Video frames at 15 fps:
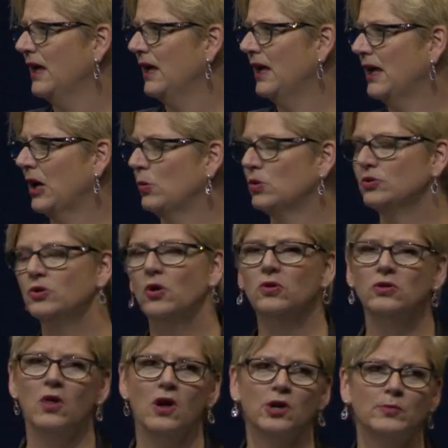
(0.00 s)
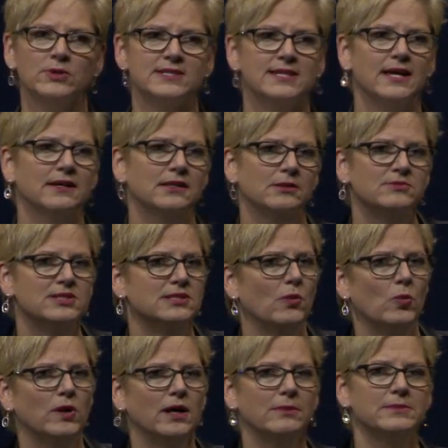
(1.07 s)
And I will no longer pretend I'm
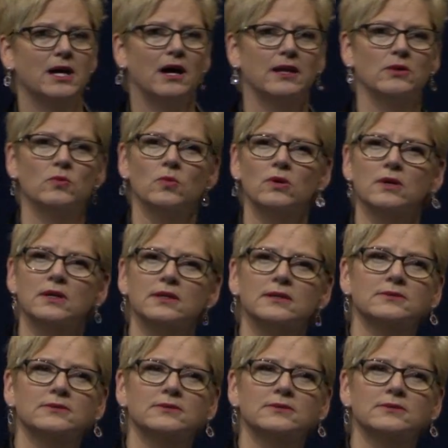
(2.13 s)
someone I'm not at work.